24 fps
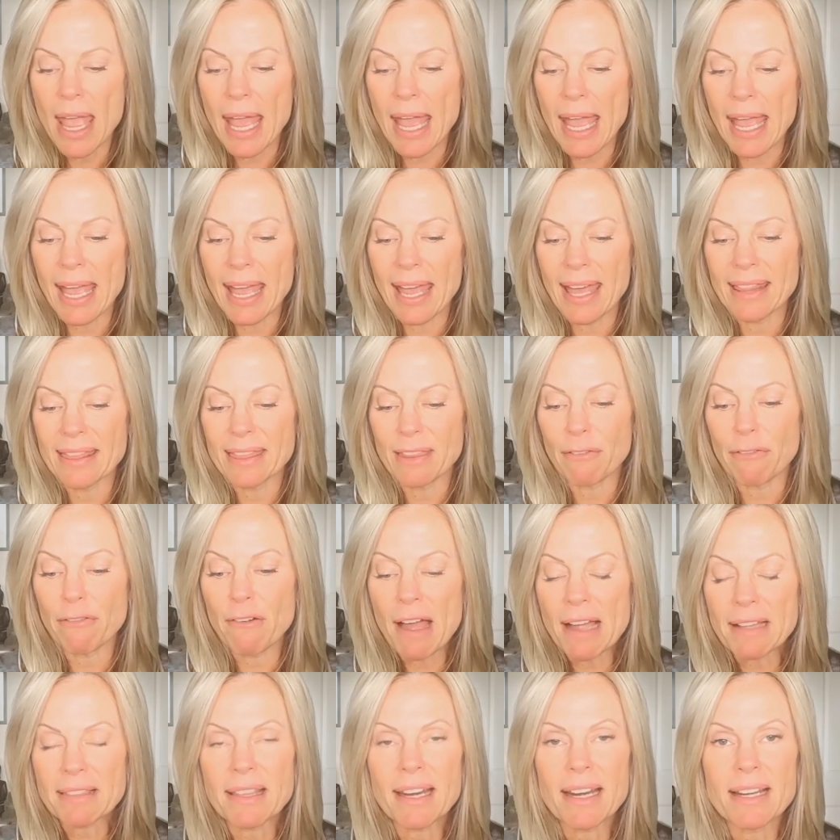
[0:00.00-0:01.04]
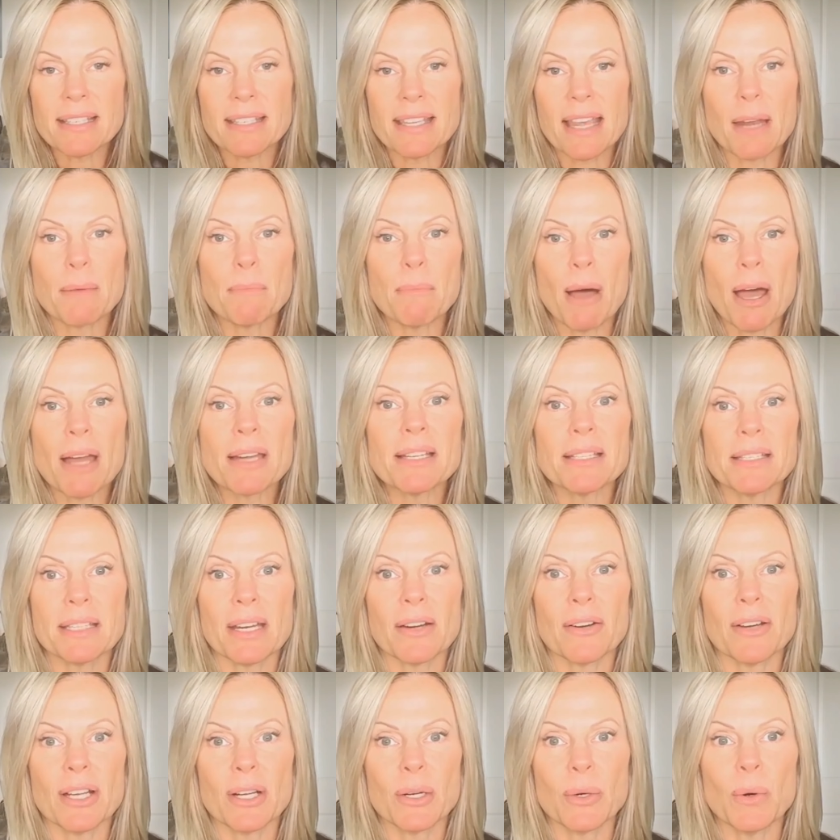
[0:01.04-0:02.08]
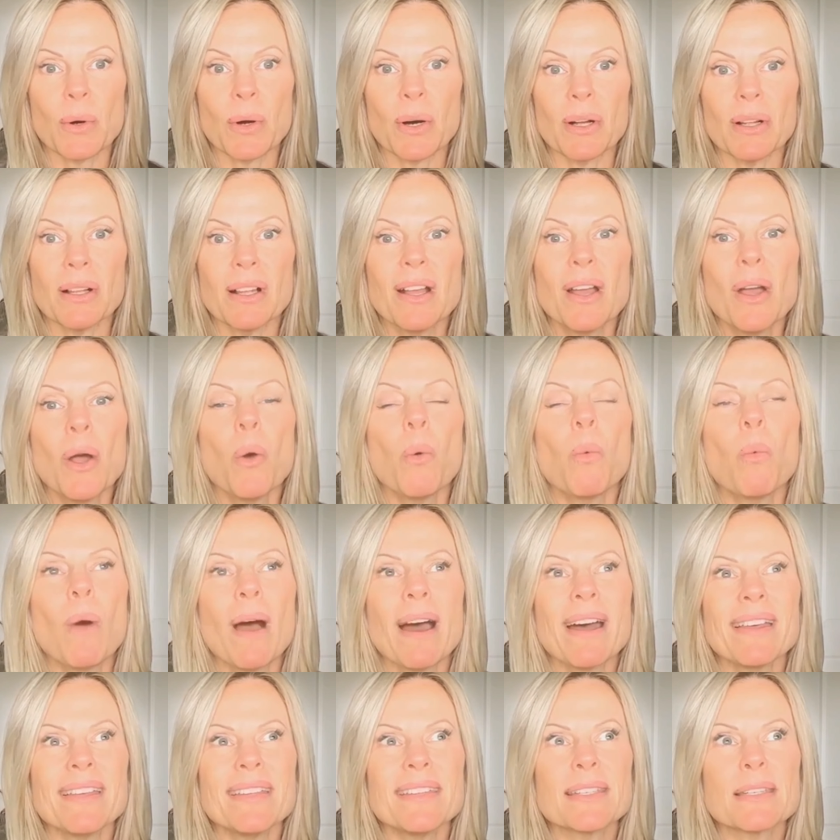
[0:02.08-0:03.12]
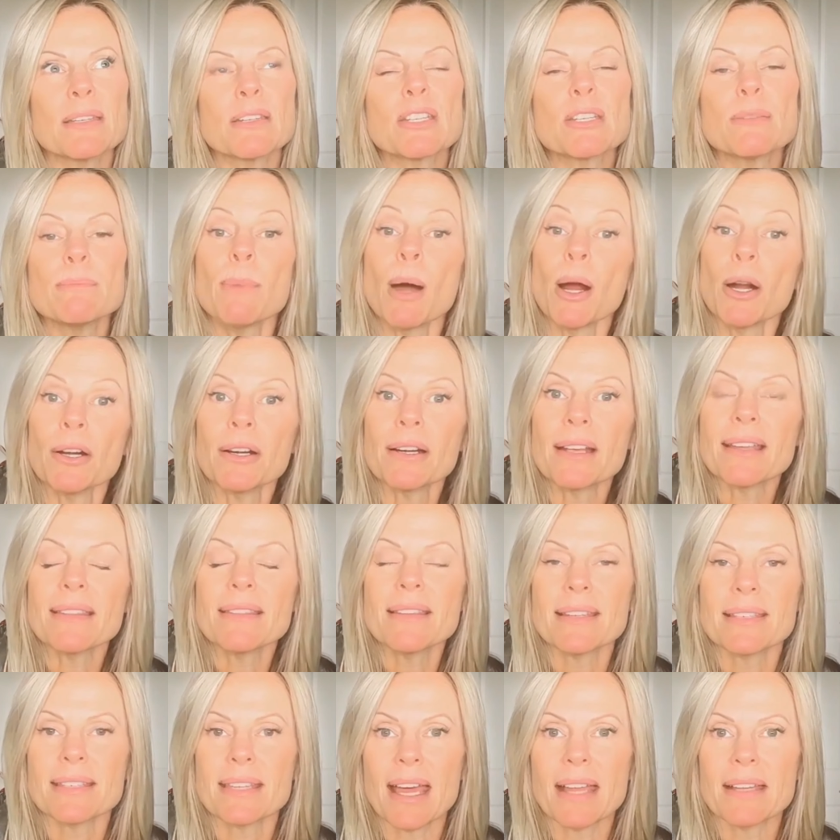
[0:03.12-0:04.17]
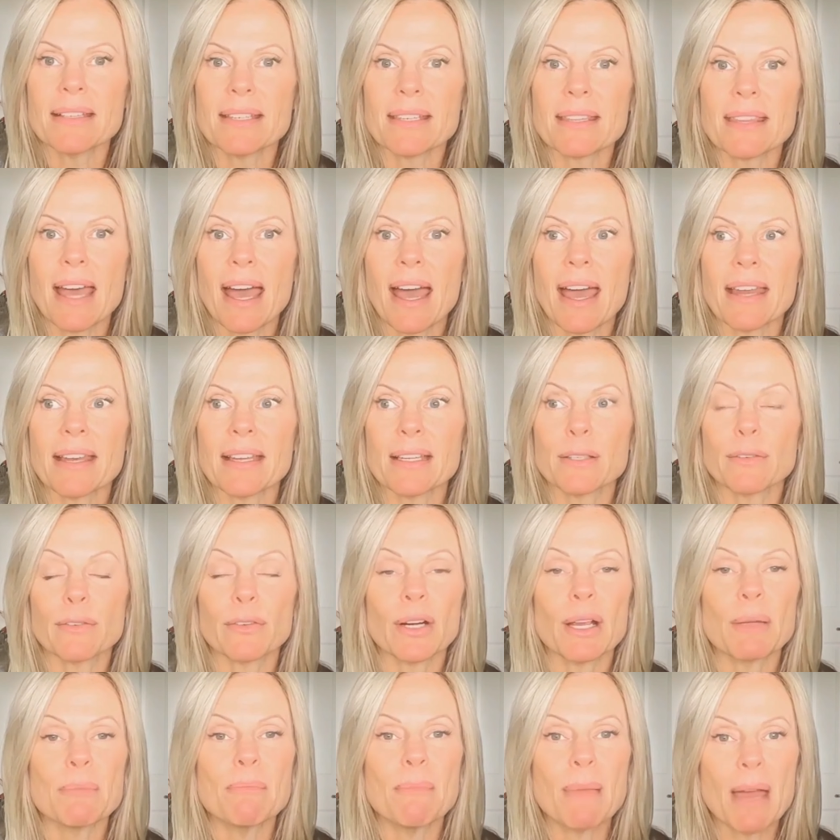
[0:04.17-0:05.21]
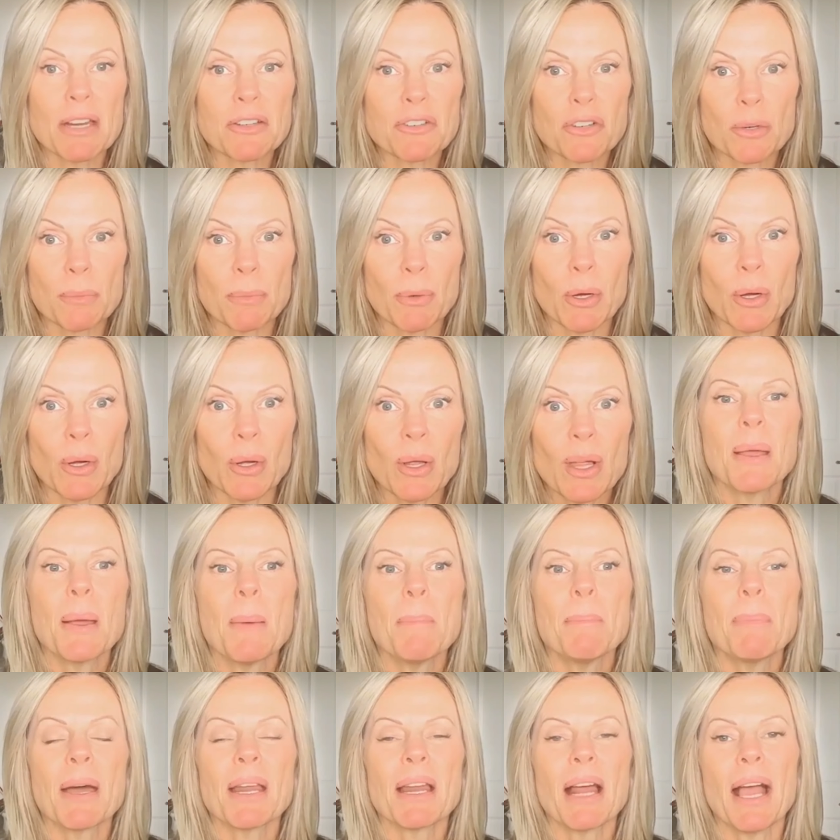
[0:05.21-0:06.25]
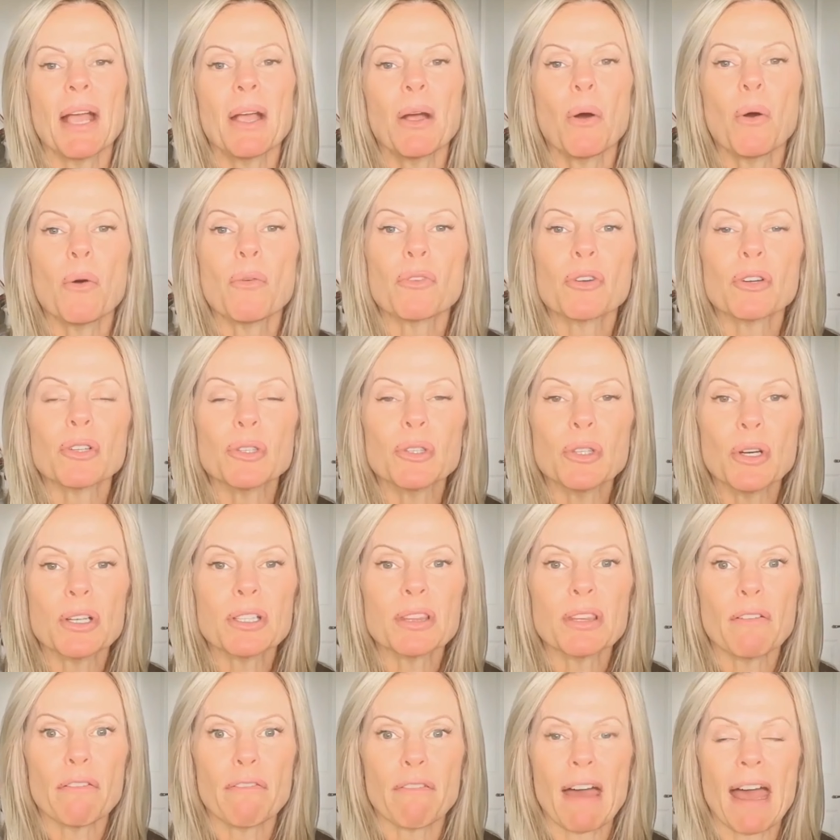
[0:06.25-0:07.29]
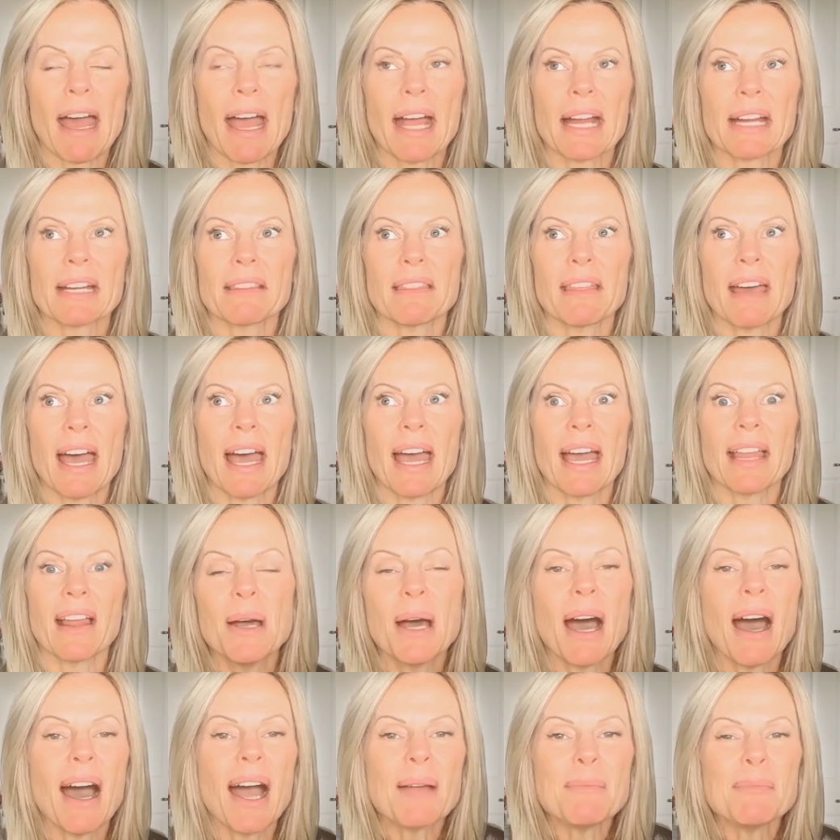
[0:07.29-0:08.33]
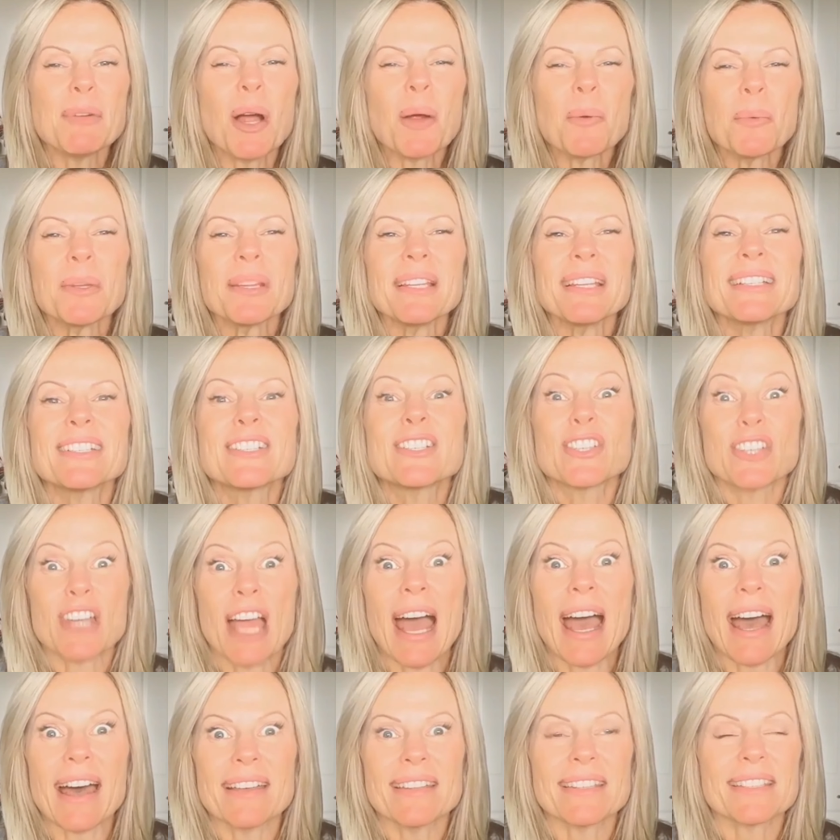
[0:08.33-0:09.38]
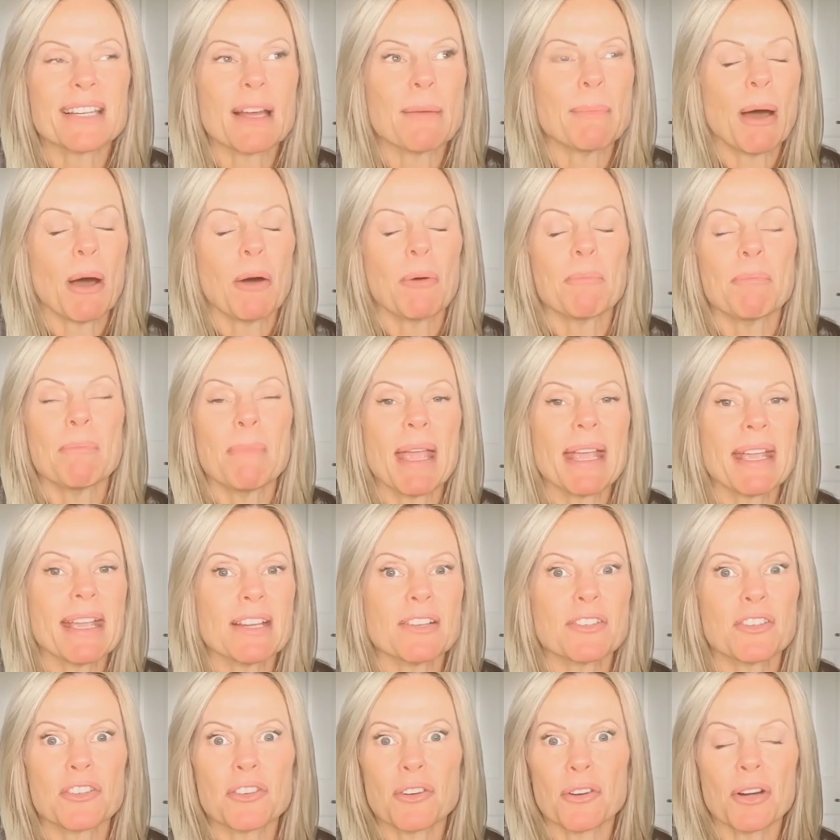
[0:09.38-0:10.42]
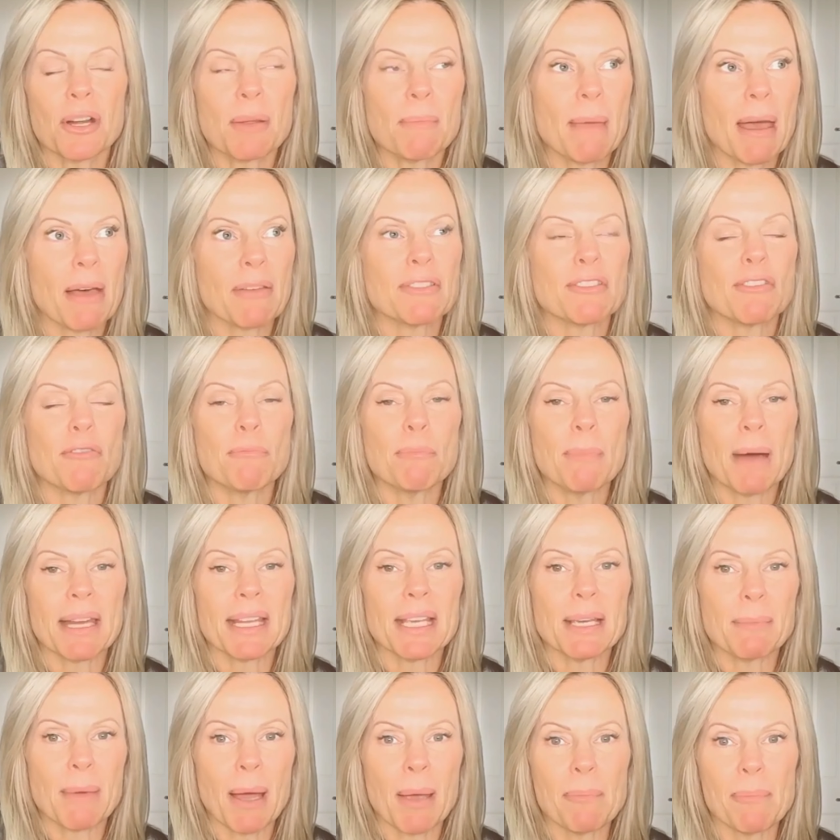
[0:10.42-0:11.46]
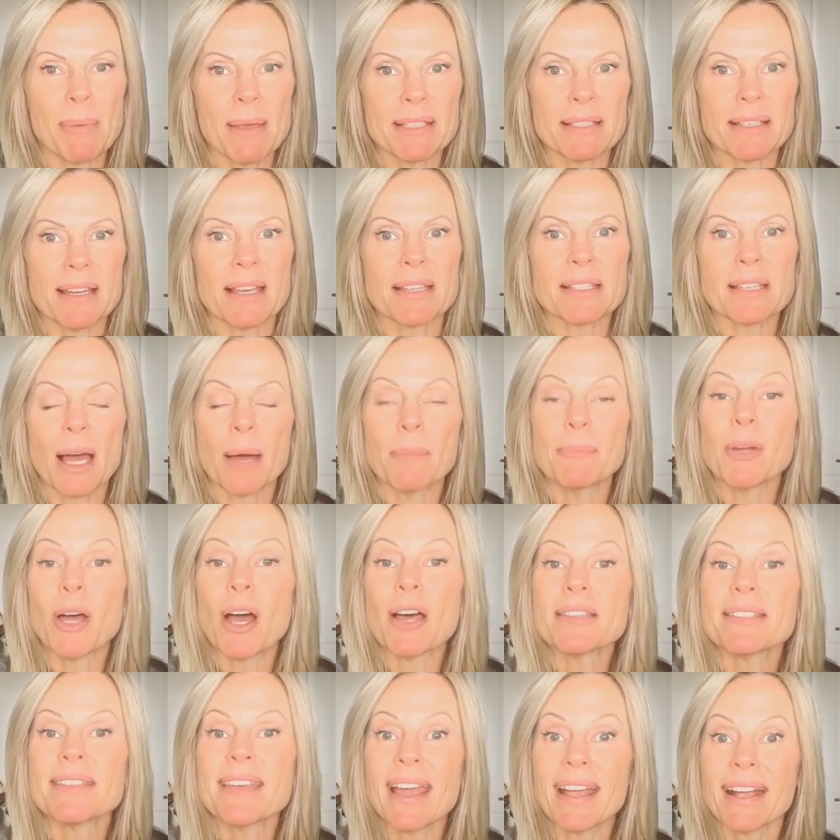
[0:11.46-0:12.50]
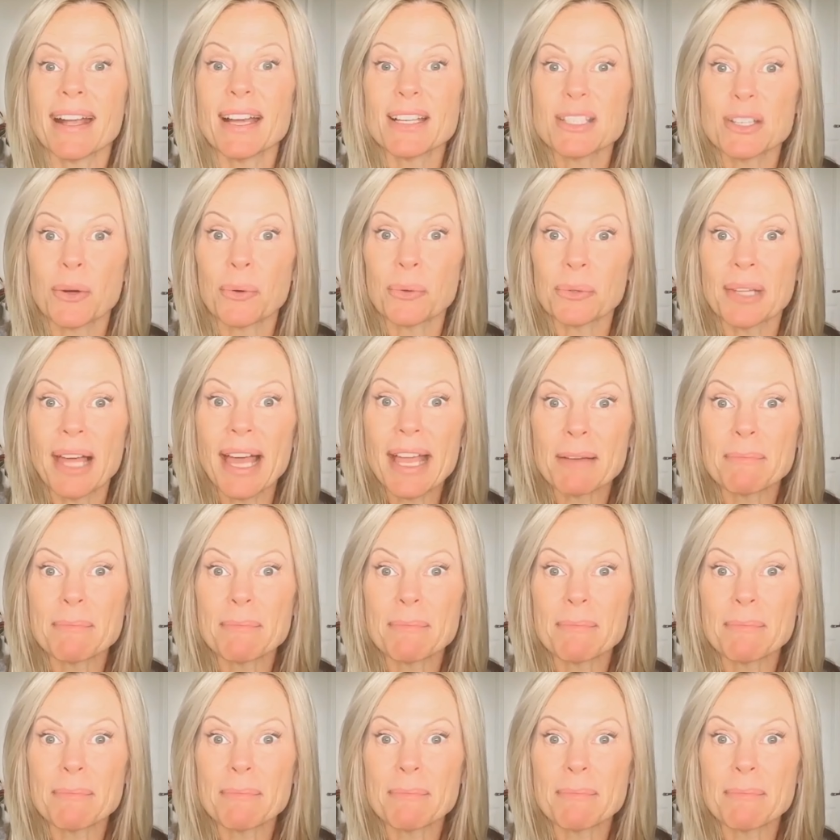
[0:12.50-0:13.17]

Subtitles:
And the fact that I set a monetary goal was smart in the sense that it's very measurable, but I overlooked the fact that I'm not really jazzed about making certain amounts of money in my business. I'm not saying I don't like